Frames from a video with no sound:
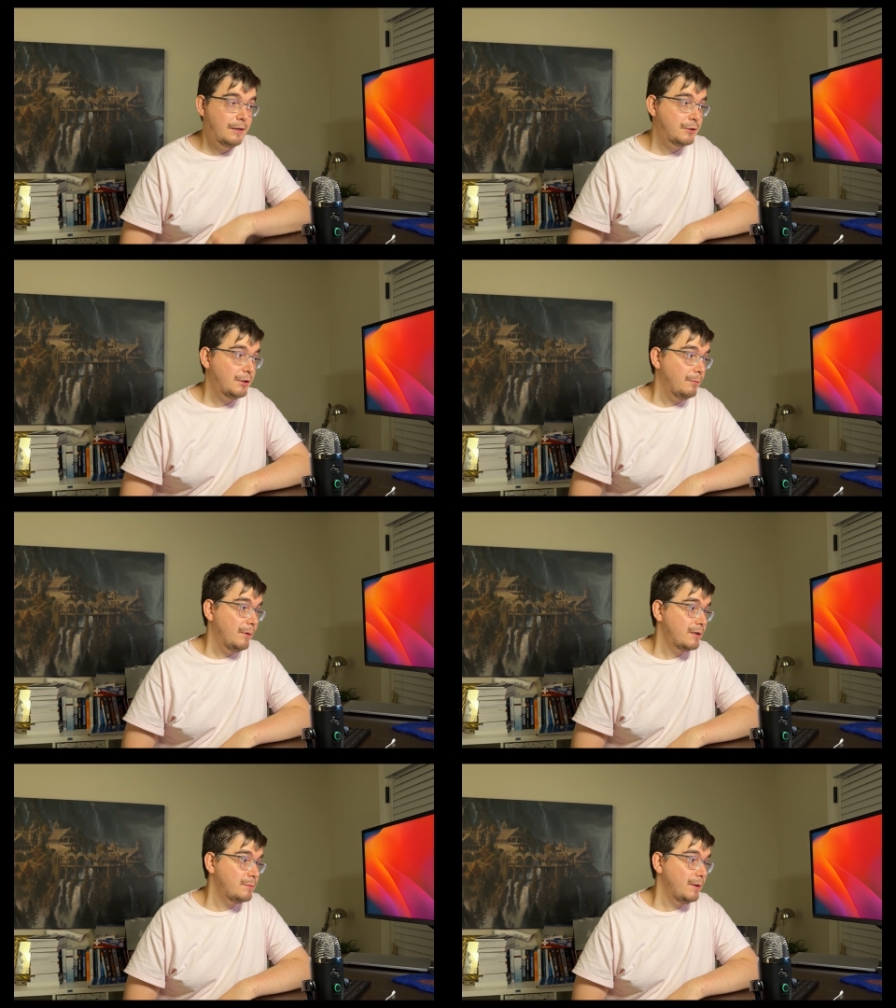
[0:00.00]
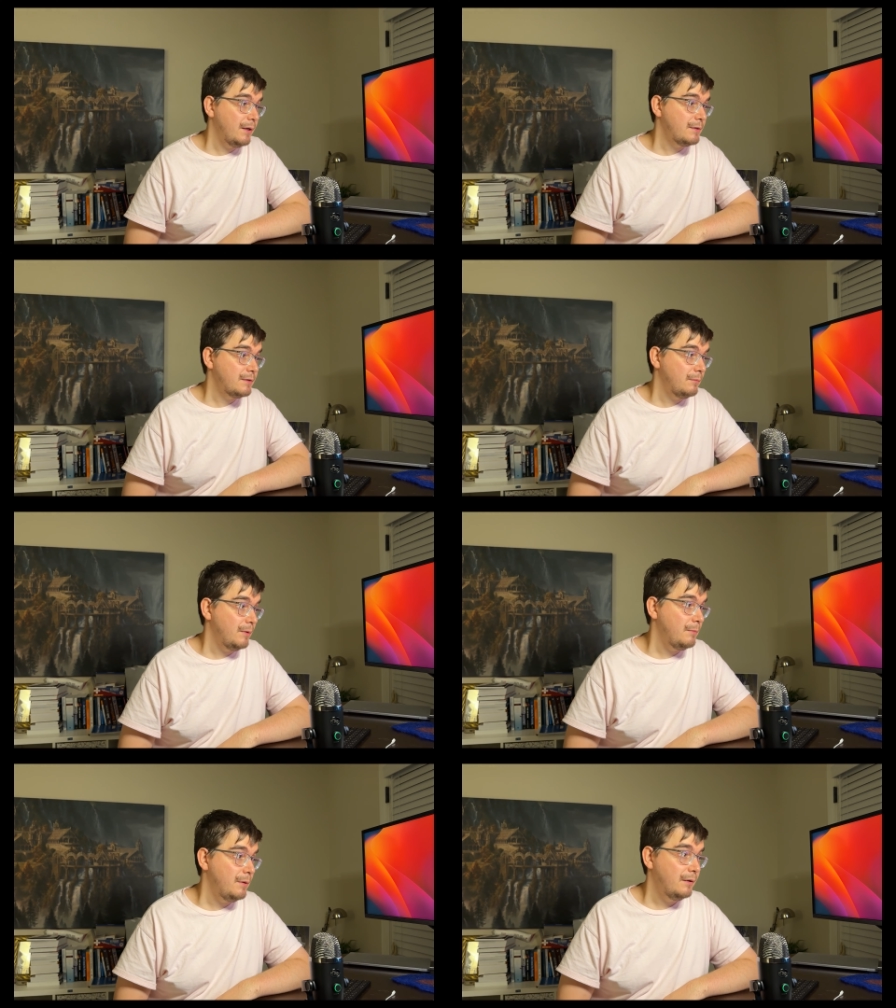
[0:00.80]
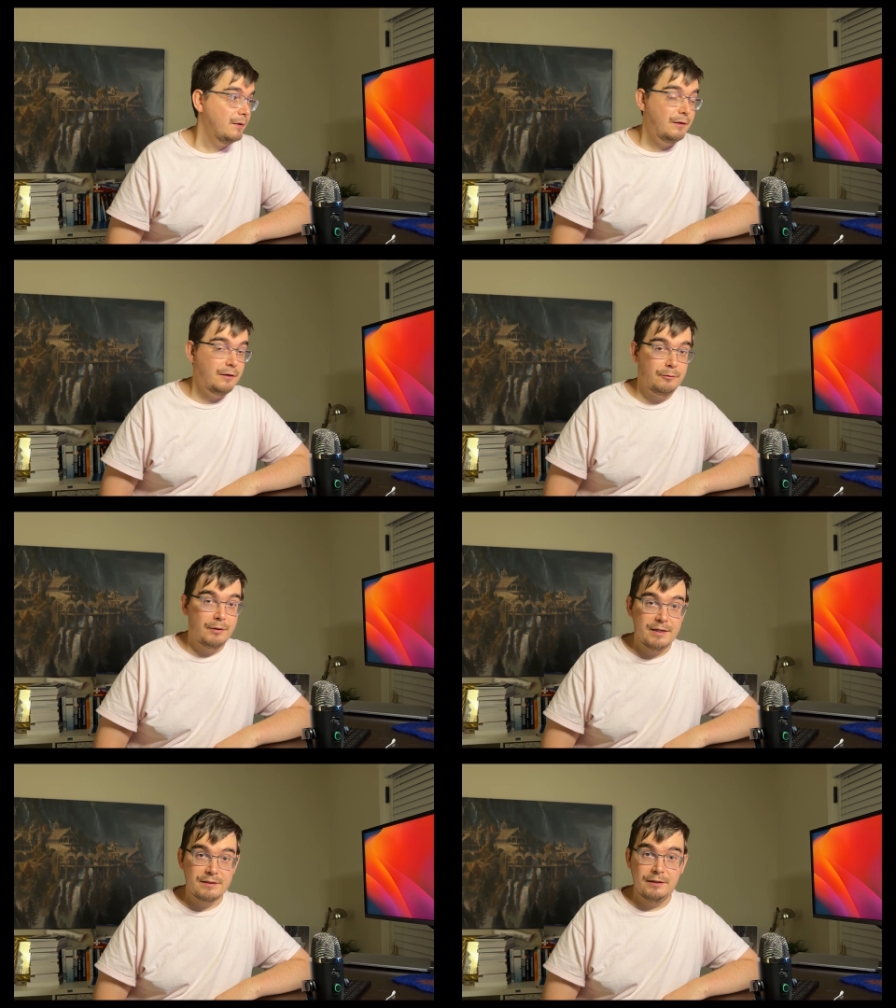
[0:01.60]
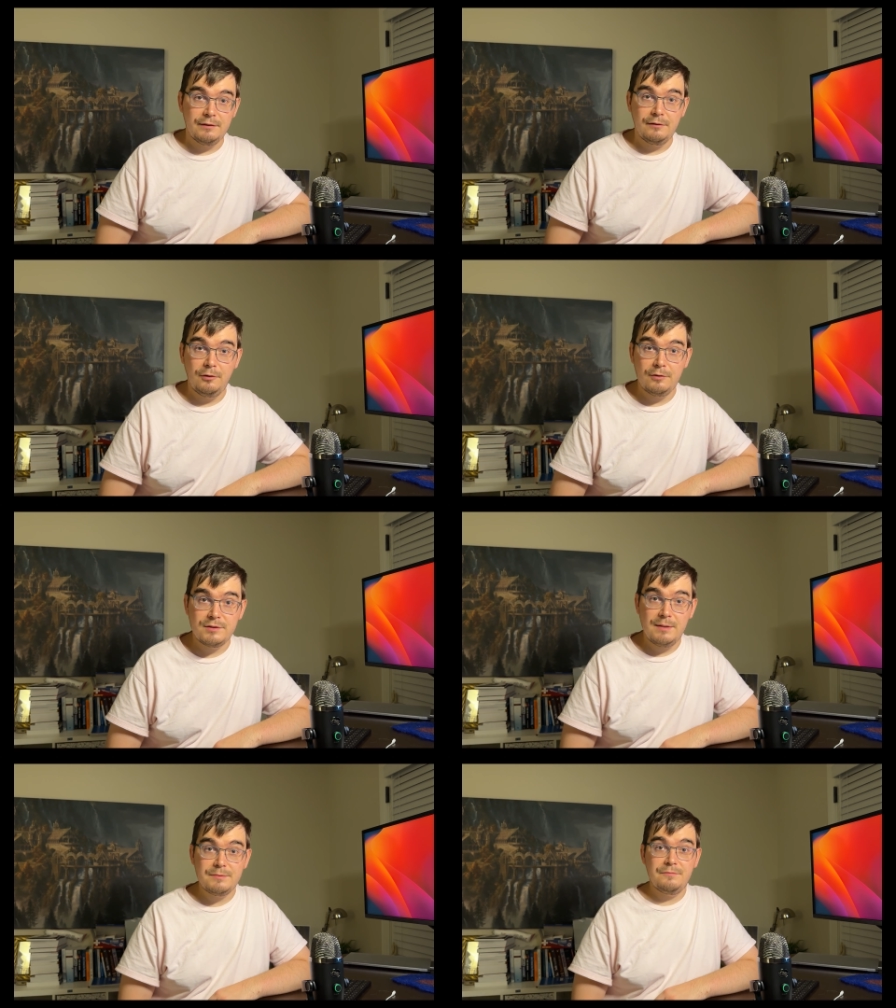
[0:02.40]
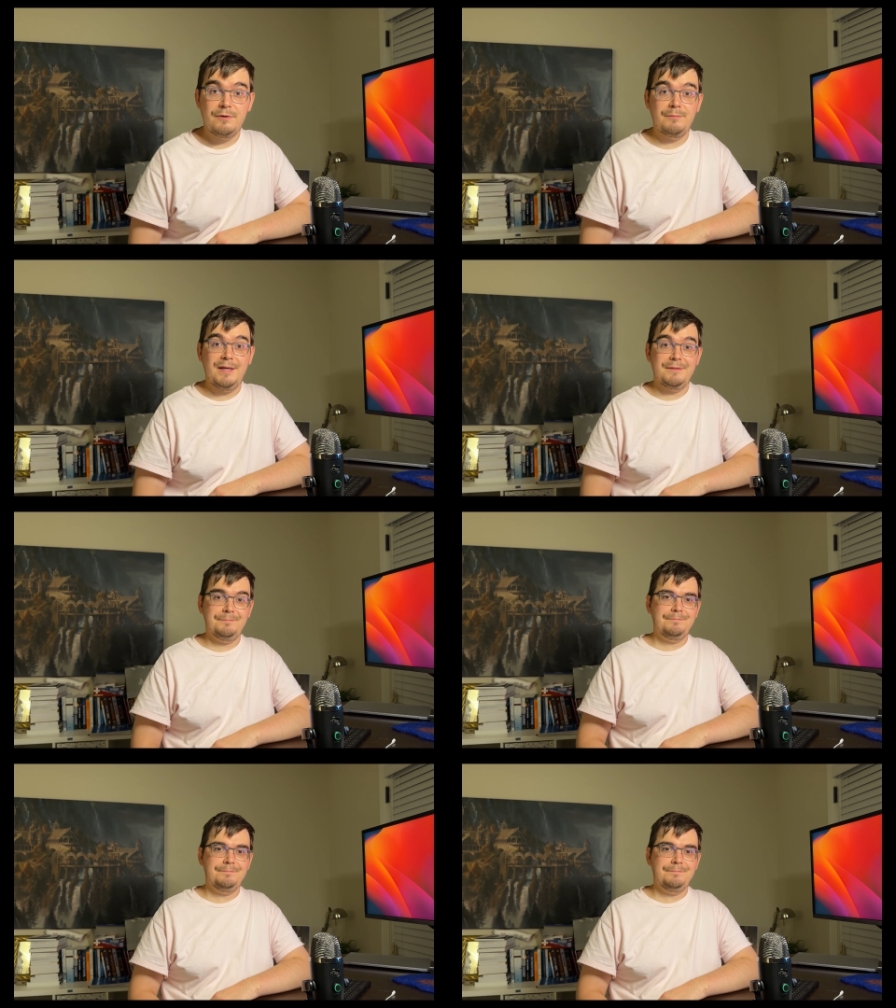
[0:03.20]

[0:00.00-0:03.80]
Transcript: share my experience and maybe you guys can learn something from that.